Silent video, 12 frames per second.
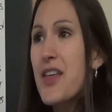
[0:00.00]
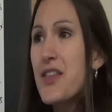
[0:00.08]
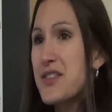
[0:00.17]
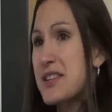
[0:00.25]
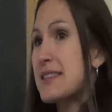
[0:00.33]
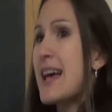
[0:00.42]

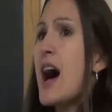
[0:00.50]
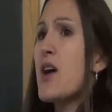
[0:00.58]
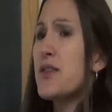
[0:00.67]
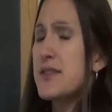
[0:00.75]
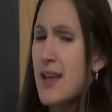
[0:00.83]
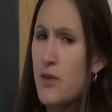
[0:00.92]
The
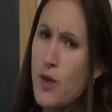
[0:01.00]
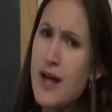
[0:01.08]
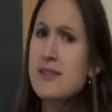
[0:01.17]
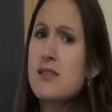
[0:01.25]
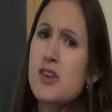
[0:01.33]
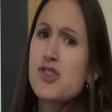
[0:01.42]
South said, well,
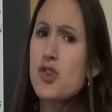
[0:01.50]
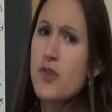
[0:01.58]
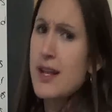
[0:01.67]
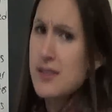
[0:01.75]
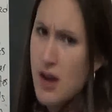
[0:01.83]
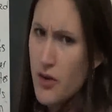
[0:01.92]
that's not true.
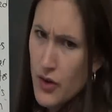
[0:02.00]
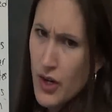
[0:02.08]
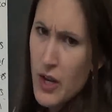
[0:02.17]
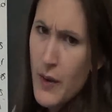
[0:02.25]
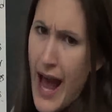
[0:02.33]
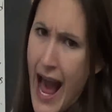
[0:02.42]
That's not
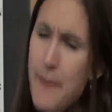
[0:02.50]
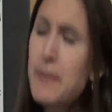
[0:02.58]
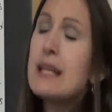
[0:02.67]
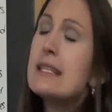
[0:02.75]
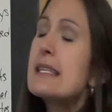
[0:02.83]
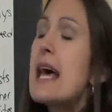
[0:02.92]
really what
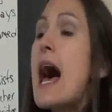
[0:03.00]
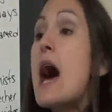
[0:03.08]
happens.